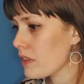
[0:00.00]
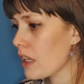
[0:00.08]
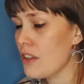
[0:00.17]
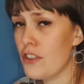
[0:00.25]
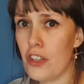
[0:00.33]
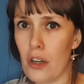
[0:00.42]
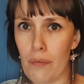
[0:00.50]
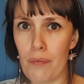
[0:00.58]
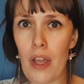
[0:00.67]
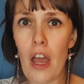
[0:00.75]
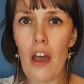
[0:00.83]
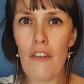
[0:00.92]
so
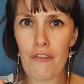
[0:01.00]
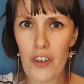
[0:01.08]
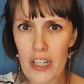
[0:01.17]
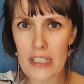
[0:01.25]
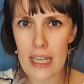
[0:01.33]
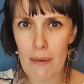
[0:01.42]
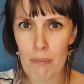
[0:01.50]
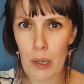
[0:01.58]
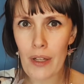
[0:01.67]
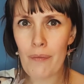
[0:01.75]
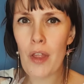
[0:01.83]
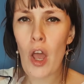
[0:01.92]
for
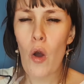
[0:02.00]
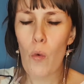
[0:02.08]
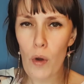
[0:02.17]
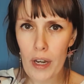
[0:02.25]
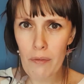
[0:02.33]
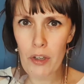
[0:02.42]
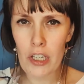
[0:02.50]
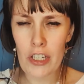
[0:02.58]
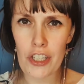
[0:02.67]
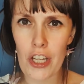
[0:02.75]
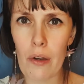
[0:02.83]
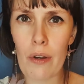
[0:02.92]
example, what I'm going
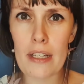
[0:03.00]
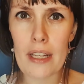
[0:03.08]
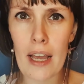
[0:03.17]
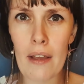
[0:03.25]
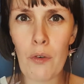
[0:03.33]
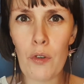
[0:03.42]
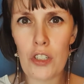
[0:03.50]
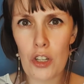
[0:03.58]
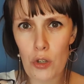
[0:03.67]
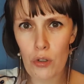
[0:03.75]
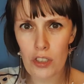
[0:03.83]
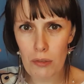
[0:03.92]
to do is I'm going to
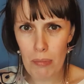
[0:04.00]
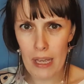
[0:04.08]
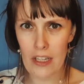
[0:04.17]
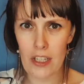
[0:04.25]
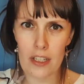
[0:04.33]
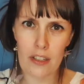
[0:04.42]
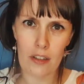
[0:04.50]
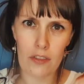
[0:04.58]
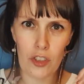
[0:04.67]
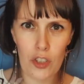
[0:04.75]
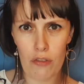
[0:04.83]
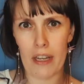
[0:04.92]
show some pictures on
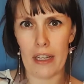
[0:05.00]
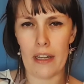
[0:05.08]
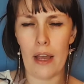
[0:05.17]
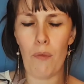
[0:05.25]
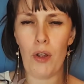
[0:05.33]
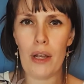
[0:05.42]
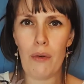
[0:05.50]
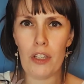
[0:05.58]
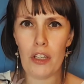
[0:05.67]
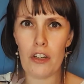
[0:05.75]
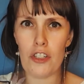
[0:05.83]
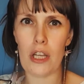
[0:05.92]
screen, and what I want you
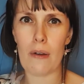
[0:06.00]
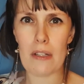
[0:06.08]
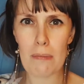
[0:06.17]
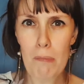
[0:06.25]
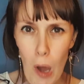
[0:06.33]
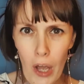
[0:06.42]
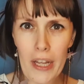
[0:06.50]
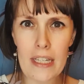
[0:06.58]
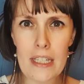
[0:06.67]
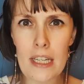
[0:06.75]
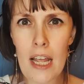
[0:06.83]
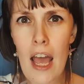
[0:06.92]
to do is
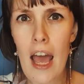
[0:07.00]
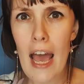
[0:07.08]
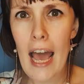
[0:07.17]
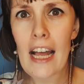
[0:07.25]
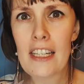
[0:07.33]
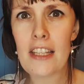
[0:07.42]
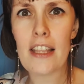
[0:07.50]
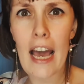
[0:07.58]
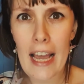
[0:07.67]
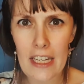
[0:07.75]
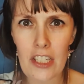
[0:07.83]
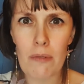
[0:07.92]
point at the
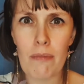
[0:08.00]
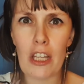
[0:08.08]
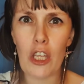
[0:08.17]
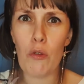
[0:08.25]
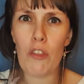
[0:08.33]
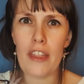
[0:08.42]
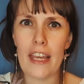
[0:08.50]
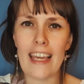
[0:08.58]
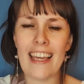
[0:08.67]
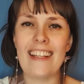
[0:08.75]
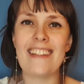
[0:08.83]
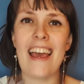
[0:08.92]
item that you think
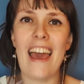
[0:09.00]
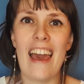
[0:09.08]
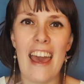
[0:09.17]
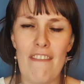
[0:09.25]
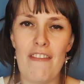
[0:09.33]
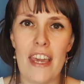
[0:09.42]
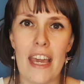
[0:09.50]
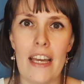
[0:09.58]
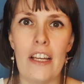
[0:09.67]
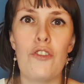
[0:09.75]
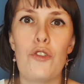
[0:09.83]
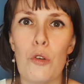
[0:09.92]
is heavier
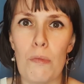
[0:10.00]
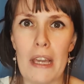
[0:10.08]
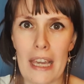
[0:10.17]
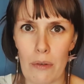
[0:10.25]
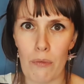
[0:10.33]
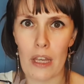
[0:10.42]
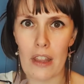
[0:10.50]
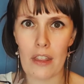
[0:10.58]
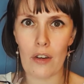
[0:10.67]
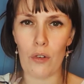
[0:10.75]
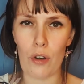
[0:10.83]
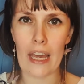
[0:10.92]
to begin with.
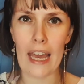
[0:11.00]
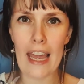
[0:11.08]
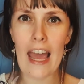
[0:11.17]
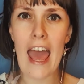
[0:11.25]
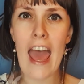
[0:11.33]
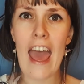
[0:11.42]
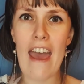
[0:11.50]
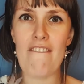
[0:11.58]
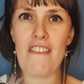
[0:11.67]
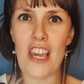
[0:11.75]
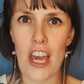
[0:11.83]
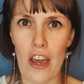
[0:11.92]
Okay,
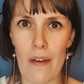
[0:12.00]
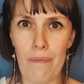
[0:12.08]
heavier.